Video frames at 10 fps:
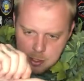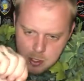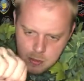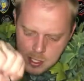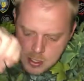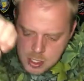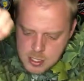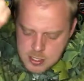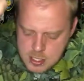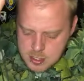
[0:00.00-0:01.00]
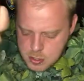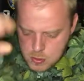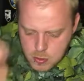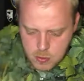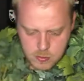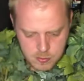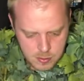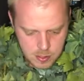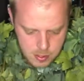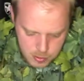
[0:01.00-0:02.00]
so you can adjust this to
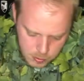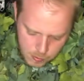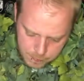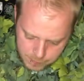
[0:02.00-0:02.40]
your